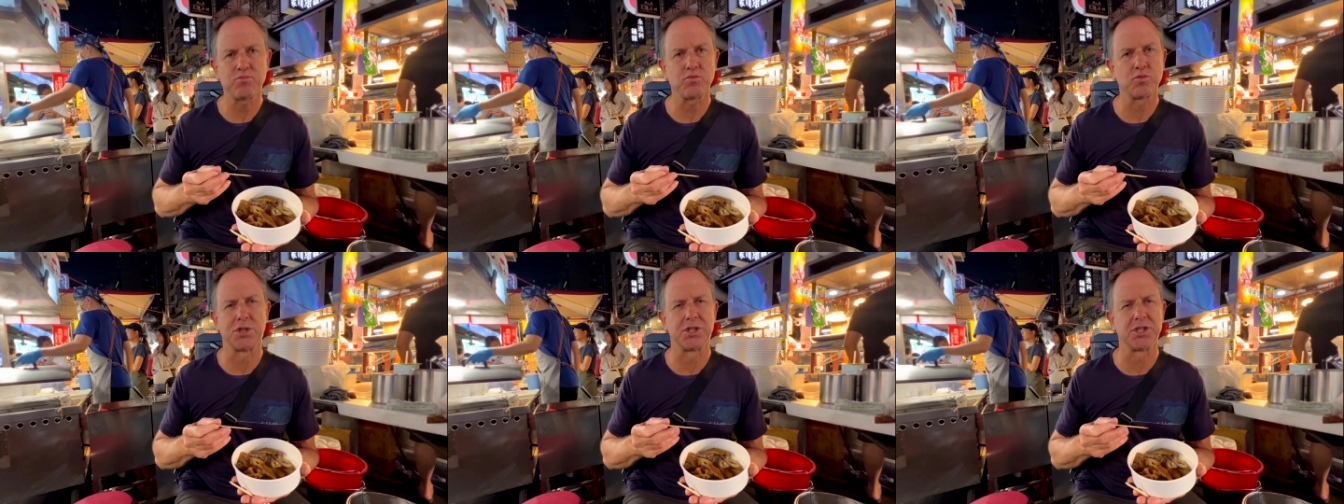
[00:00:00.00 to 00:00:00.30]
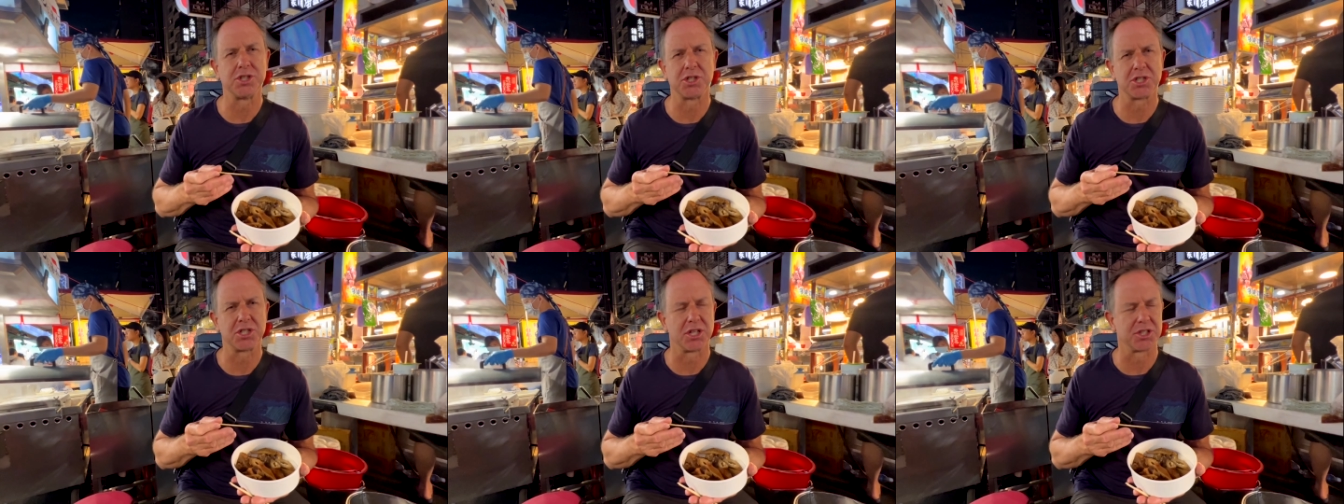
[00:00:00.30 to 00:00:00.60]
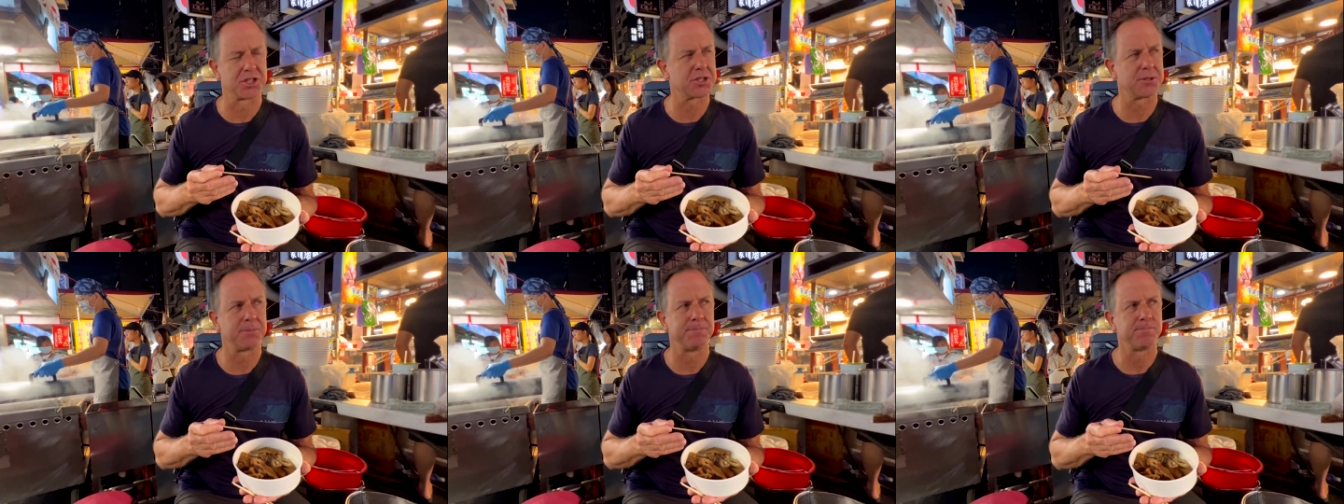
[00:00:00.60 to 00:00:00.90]
Which is
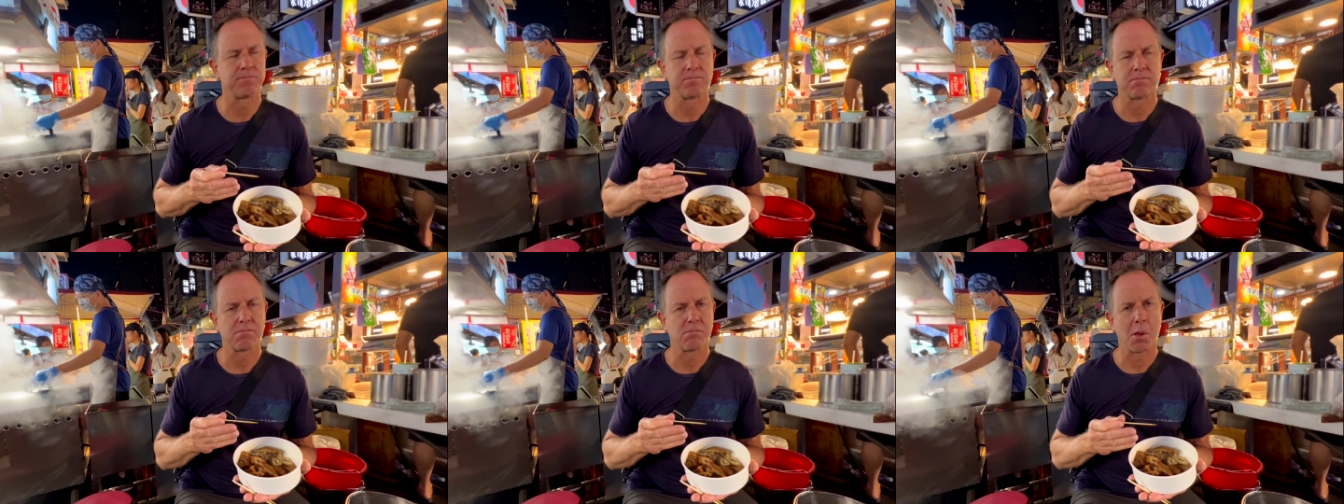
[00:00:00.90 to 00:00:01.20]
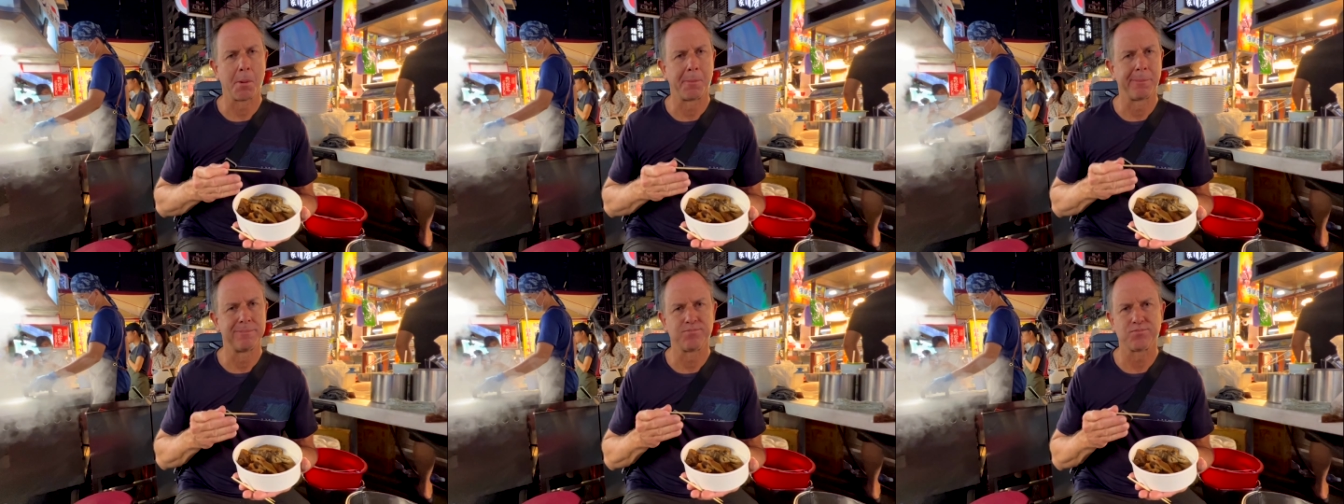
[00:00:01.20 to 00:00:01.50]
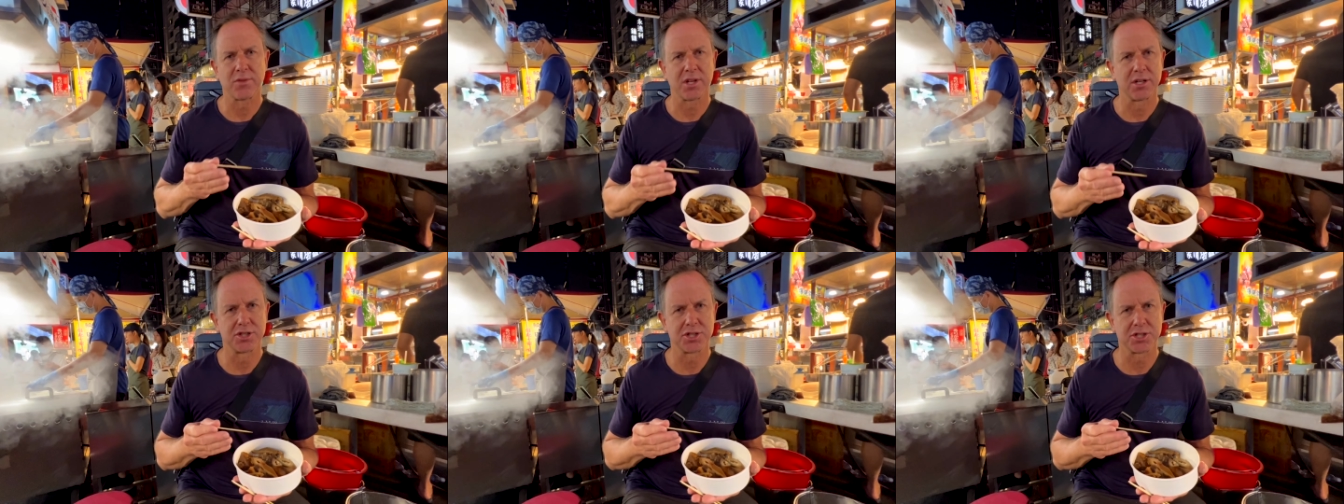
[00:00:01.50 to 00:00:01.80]
just
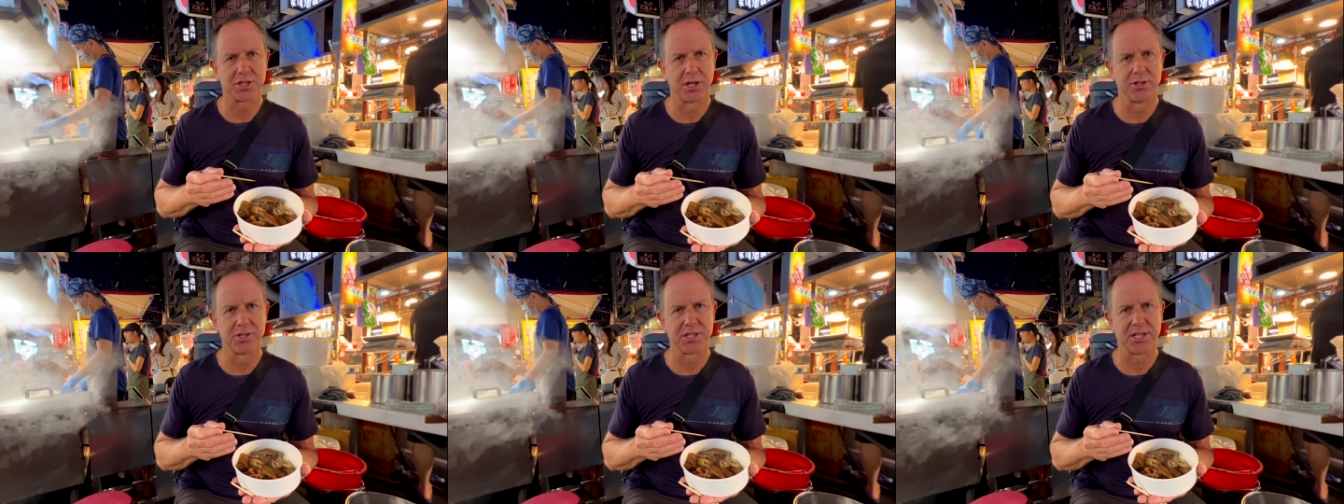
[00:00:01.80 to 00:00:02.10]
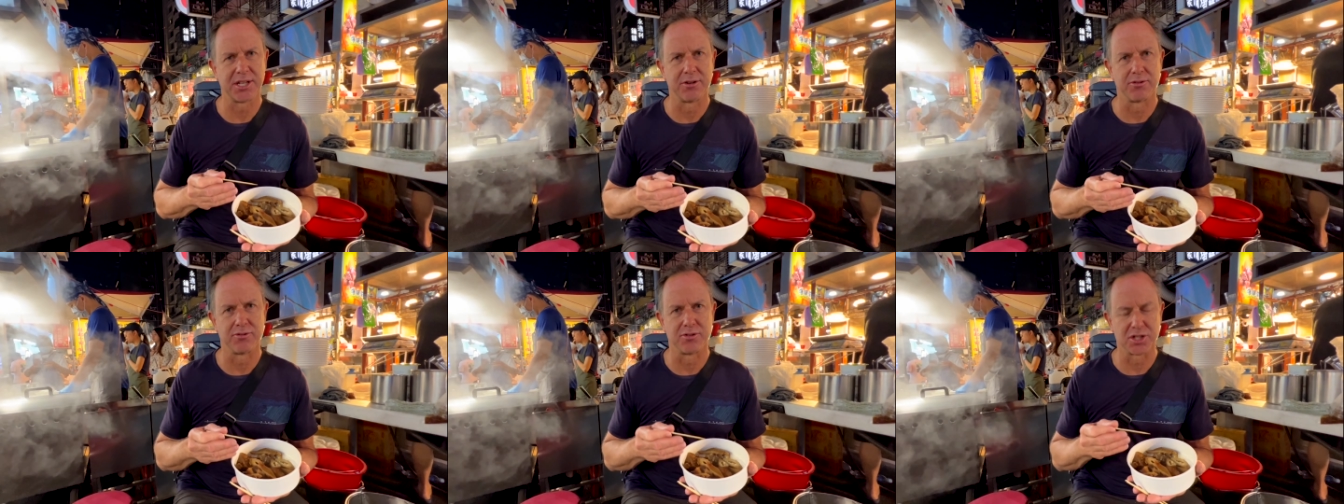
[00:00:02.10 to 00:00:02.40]
so tender,